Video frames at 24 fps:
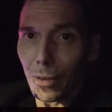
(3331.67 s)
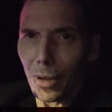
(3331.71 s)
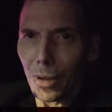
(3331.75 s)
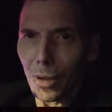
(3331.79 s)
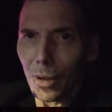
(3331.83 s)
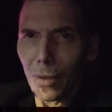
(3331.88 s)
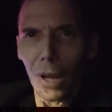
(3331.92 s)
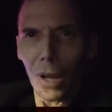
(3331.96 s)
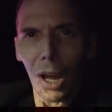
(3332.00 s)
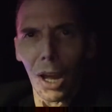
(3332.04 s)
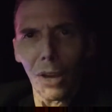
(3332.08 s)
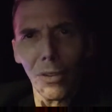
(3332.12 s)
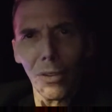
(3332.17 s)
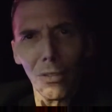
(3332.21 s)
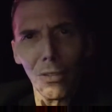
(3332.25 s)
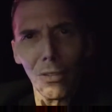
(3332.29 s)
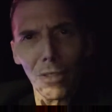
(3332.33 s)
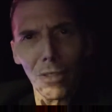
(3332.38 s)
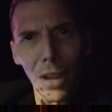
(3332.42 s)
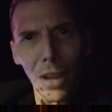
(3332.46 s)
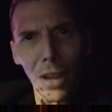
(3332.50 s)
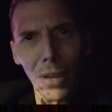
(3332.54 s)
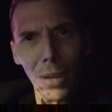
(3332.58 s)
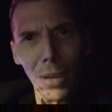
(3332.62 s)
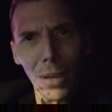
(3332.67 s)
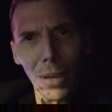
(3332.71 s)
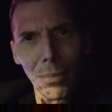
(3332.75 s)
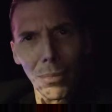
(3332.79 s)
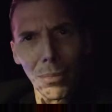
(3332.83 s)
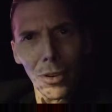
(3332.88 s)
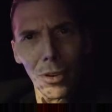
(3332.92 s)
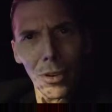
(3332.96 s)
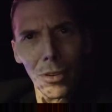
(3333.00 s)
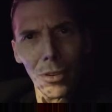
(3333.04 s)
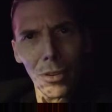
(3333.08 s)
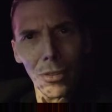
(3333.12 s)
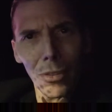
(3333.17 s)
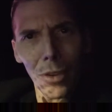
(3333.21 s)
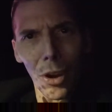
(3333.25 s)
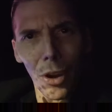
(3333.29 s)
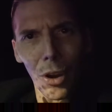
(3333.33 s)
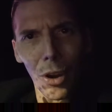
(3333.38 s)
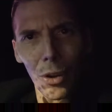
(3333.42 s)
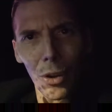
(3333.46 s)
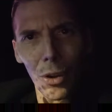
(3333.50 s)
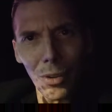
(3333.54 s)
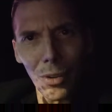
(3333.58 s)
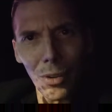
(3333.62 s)
how do you say your name?
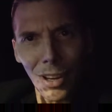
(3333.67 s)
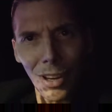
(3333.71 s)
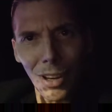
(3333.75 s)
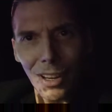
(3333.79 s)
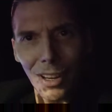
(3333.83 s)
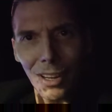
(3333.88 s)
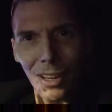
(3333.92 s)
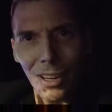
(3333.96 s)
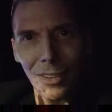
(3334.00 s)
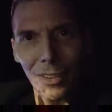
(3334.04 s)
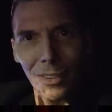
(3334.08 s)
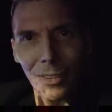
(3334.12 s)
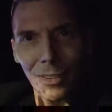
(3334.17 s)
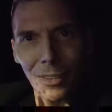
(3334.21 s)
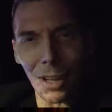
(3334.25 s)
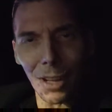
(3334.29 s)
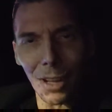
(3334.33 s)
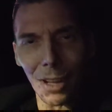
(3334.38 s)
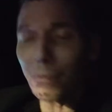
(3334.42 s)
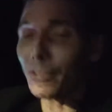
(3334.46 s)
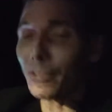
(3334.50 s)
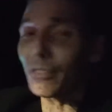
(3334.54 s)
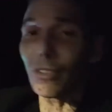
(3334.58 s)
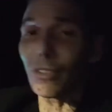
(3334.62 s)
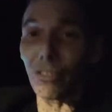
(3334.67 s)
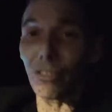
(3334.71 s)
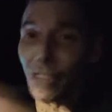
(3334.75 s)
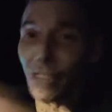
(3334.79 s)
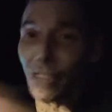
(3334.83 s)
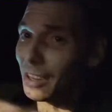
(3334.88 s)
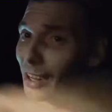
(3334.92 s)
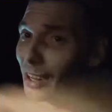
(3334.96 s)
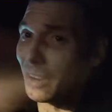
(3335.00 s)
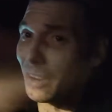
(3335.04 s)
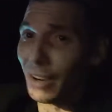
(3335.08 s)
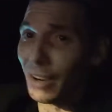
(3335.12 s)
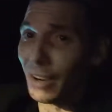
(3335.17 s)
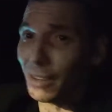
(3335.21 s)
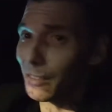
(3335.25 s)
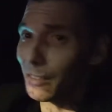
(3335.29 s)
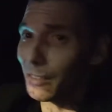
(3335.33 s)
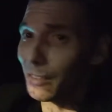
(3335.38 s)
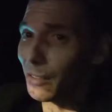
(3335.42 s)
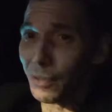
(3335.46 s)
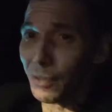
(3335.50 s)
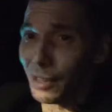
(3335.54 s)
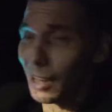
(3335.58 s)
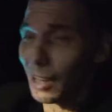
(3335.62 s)
Turned? I'm just gonna say Larry. Let's
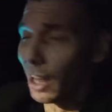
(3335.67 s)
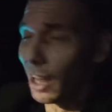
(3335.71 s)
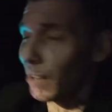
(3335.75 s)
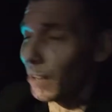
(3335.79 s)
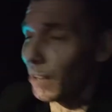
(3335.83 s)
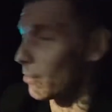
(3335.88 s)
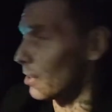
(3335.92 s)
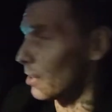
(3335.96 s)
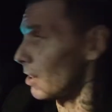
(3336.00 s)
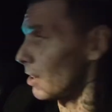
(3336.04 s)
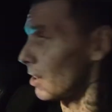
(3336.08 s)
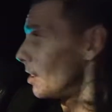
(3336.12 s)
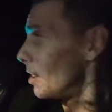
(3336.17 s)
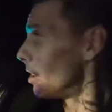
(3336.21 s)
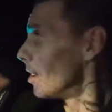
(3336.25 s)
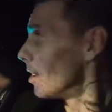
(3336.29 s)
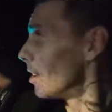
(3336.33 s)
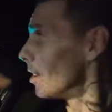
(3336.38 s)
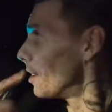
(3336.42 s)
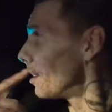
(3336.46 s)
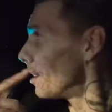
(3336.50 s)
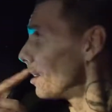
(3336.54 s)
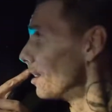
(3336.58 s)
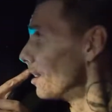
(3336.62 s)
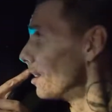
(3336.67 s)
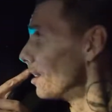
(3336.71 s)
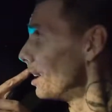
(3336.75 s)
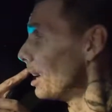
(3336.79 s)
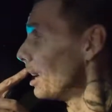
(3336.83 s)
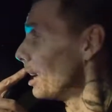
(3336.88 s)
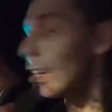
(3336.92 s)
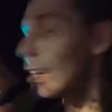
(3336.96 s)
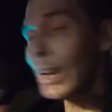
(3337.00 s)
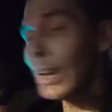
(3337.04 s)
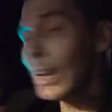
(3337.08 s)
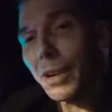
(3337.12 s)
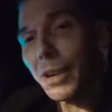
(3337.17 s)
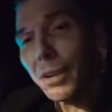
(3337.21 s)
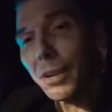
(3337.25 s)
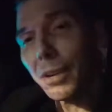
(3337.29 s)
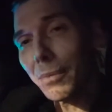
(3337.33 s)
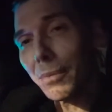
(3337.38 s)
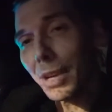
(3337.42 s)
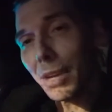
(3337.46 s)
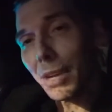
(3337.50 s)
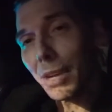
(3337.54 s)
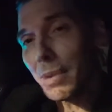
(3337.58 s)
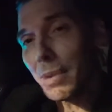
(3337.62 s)
go with the last one. Larry,
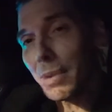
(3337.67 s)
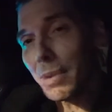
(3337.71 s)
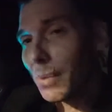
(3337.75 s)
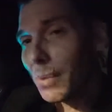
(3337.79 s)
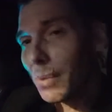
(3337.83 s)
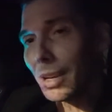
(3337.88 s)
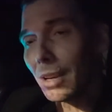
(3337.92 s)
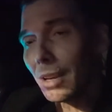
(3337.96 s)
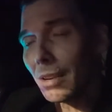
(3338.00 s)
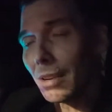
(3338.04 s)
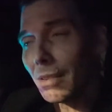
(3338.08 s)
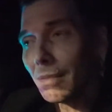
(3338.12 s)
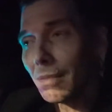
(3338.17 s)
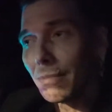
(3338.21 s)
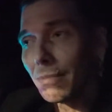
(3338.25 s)
we get people on here.